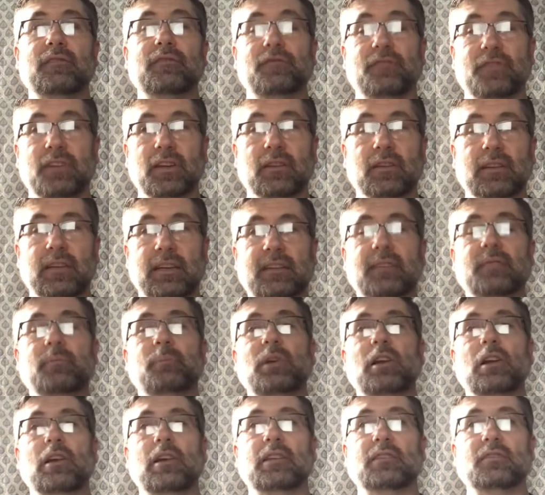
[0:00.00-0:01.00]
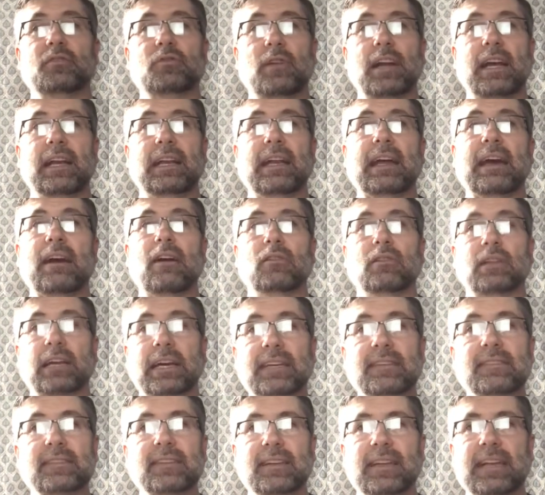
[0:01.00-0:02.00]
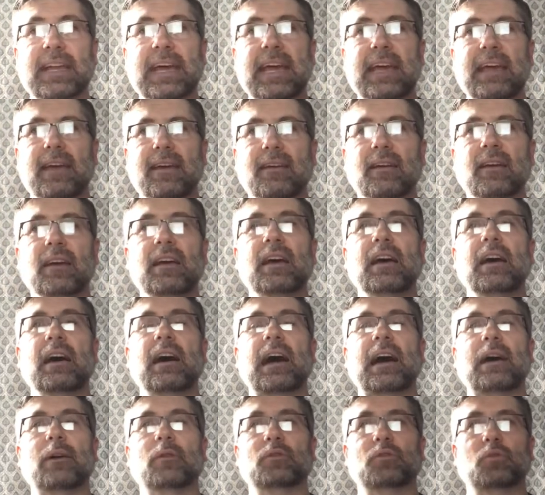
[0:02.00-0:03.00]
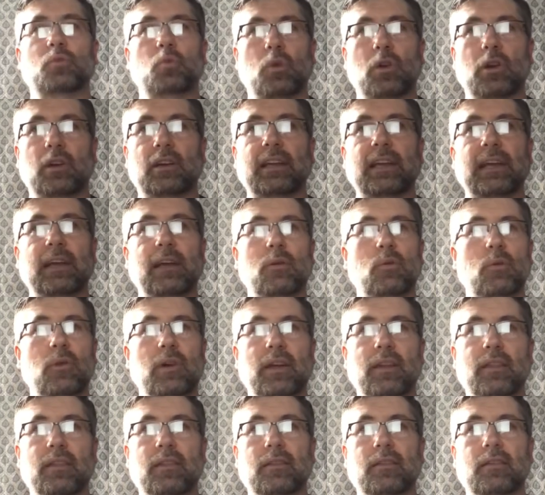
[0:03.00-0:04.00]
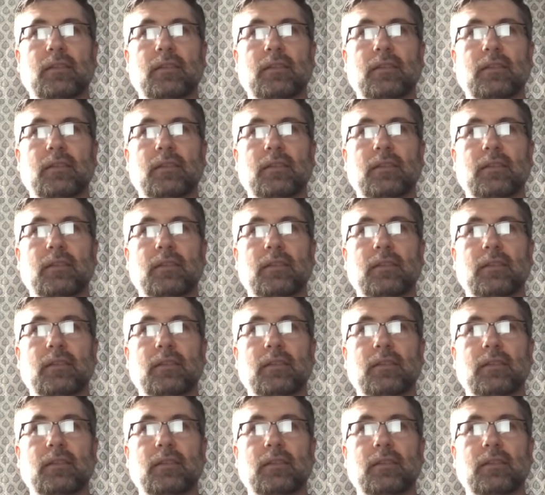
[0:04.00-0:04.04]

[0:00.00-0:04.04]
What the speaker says: field experience right now, like today, I was working with